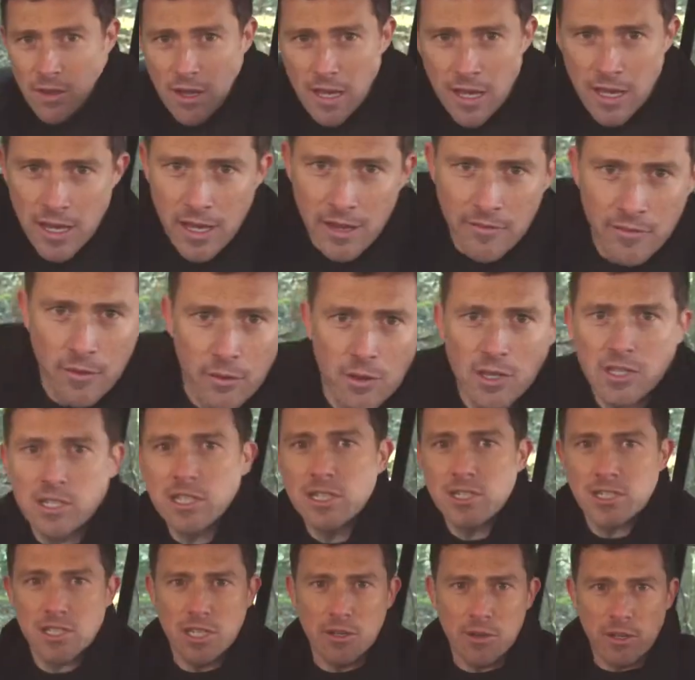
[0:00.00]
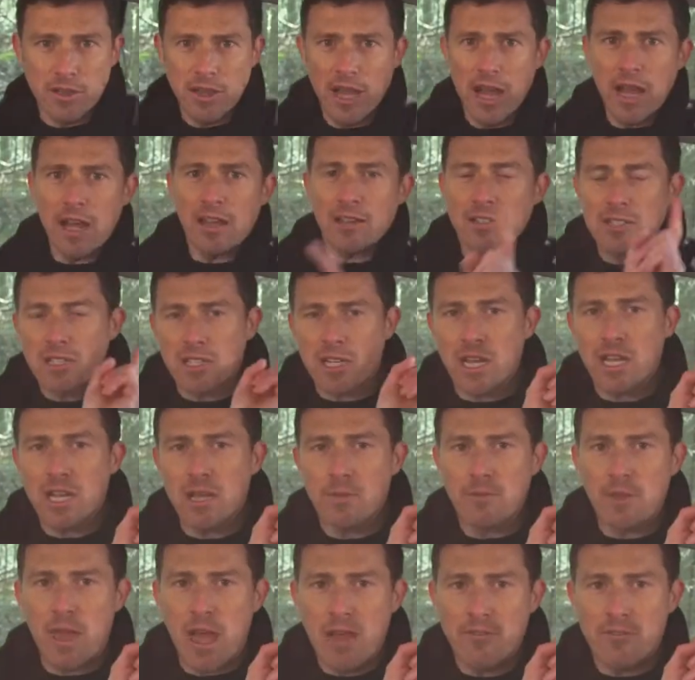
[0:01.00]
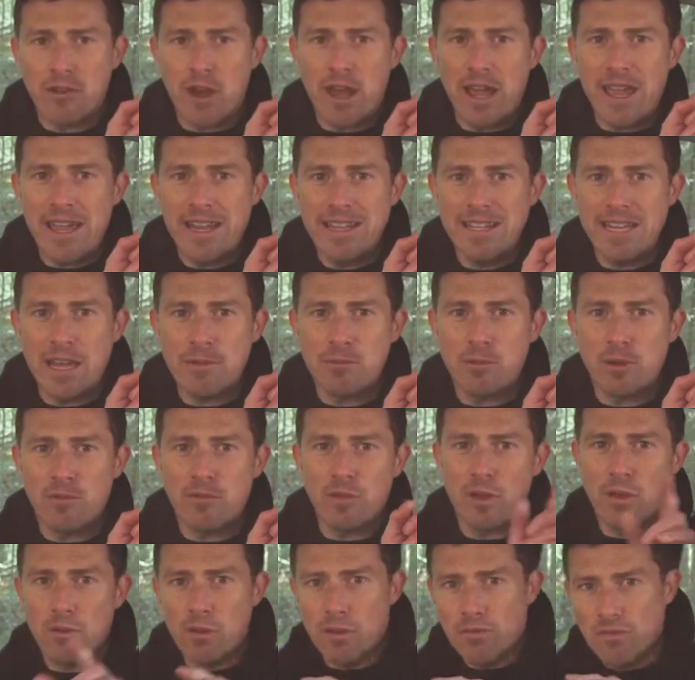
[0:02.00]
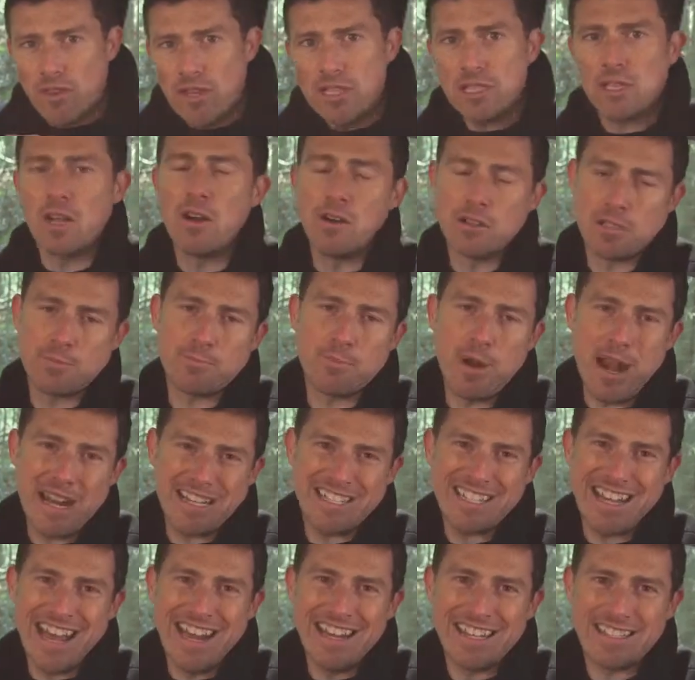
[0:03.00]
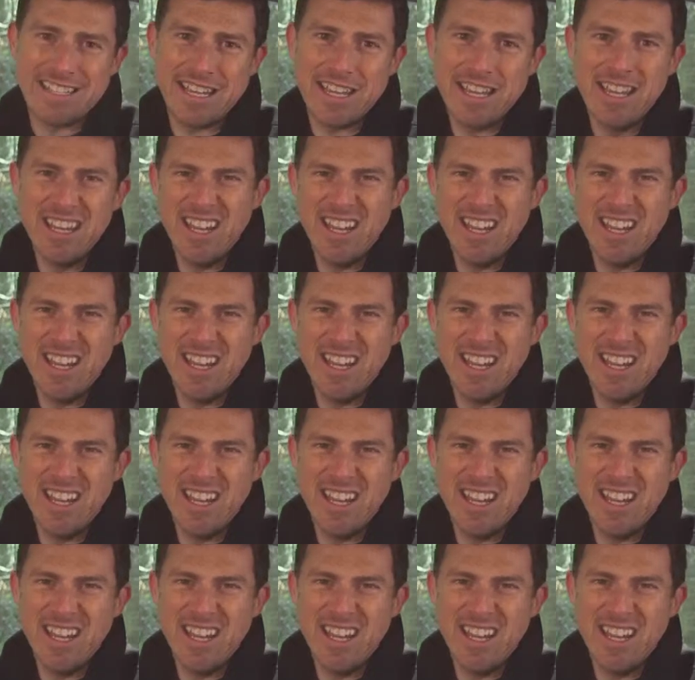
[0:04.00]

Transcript: If you want to see us doing that, just click up there for our in-depth review of this car's practicality.